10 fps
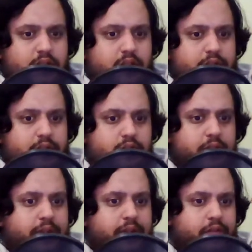Street
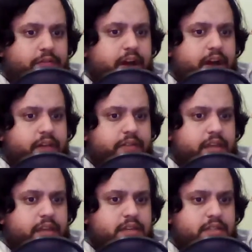Fighter V
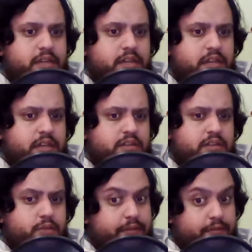is
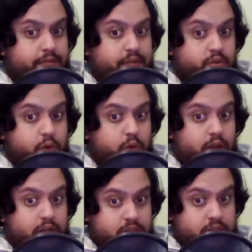Street Fighter V's
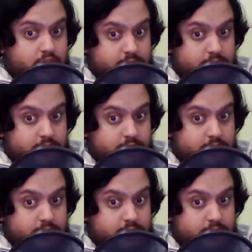quality is good.